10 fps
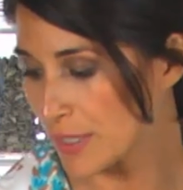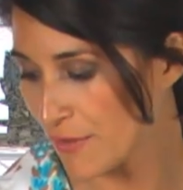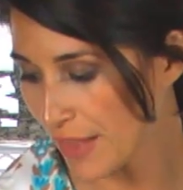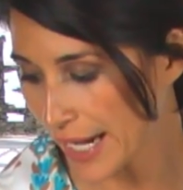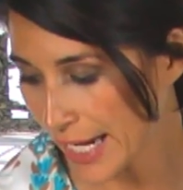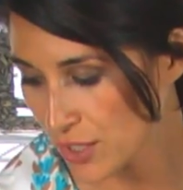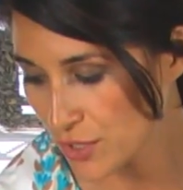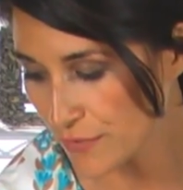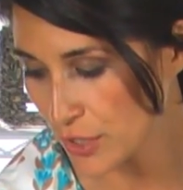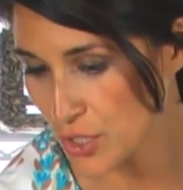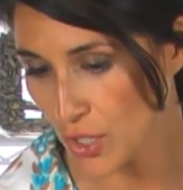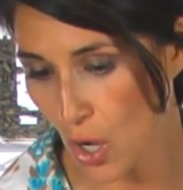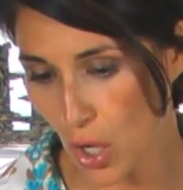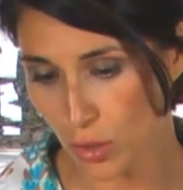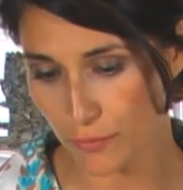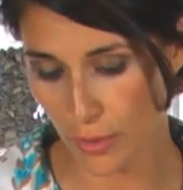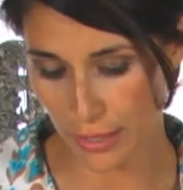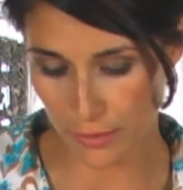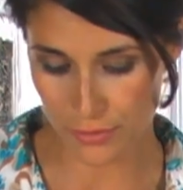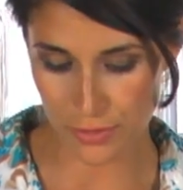of that extra virgin olive
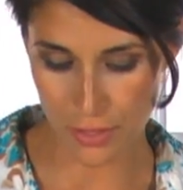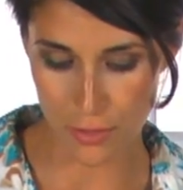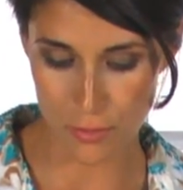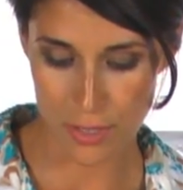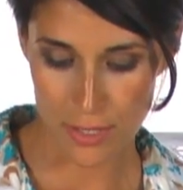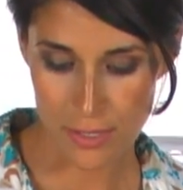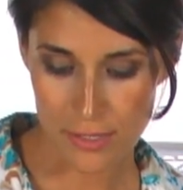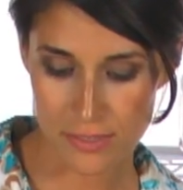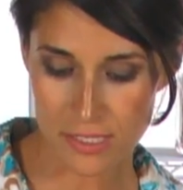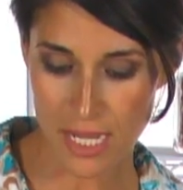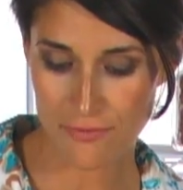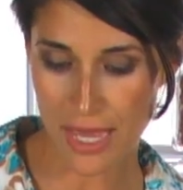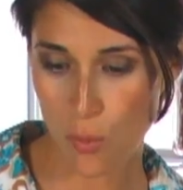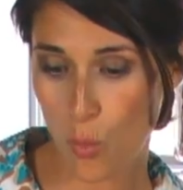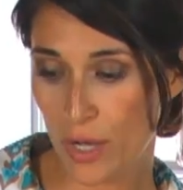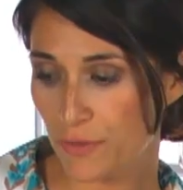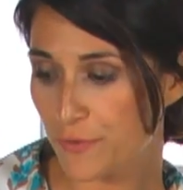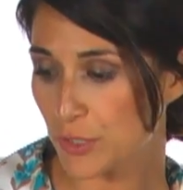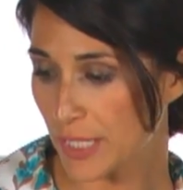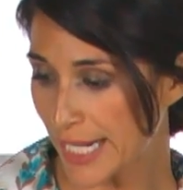oil. So save that one
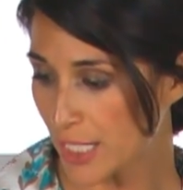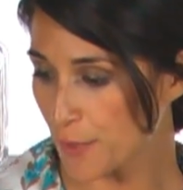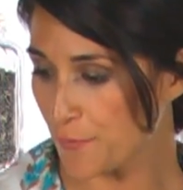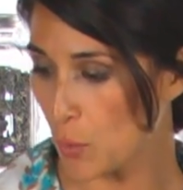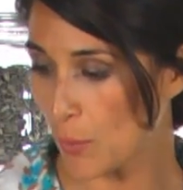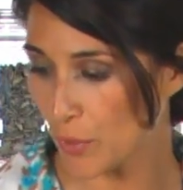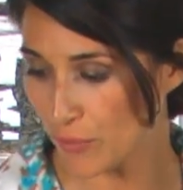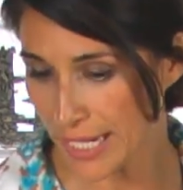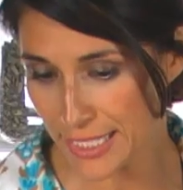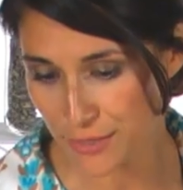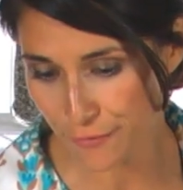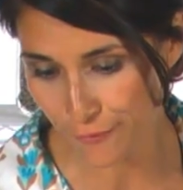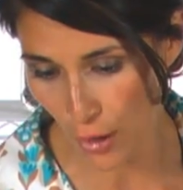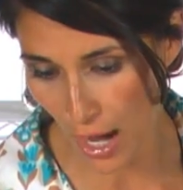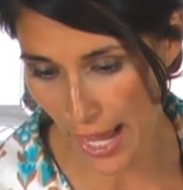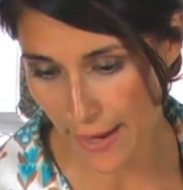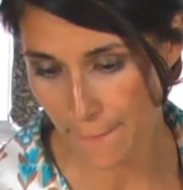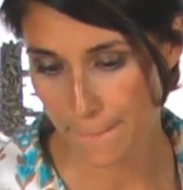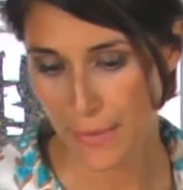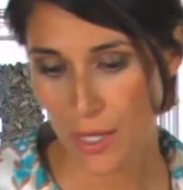for later for when we're ready to fry.
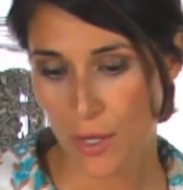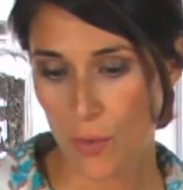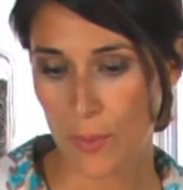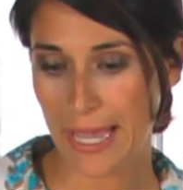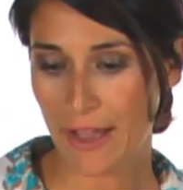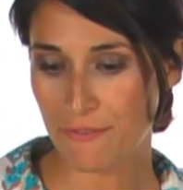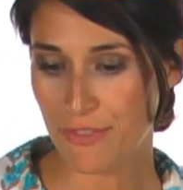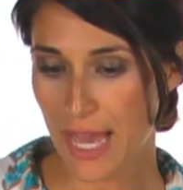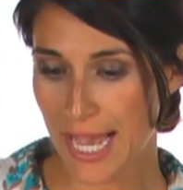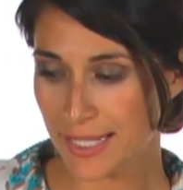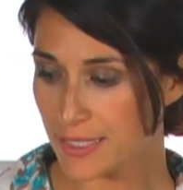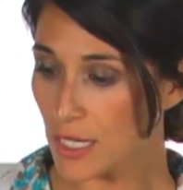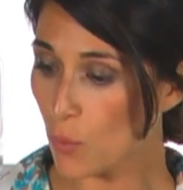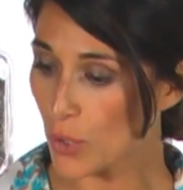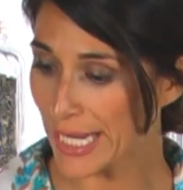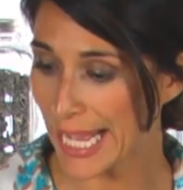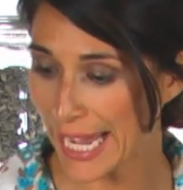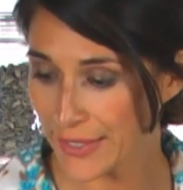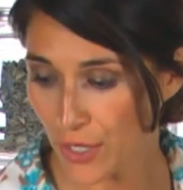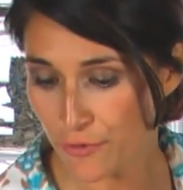We have that. We're going to
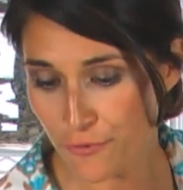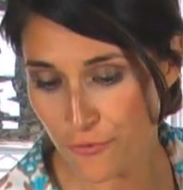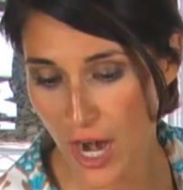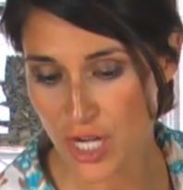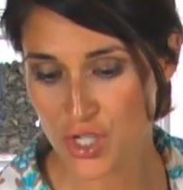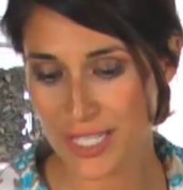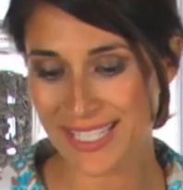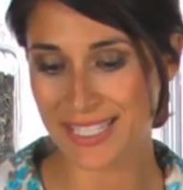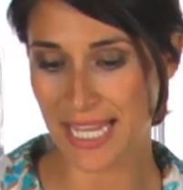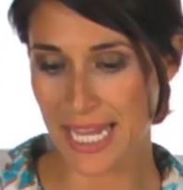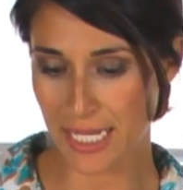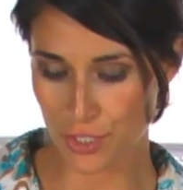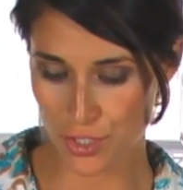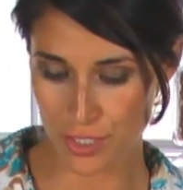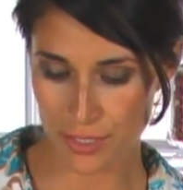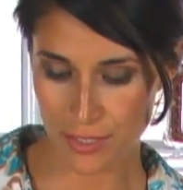add our fresh sage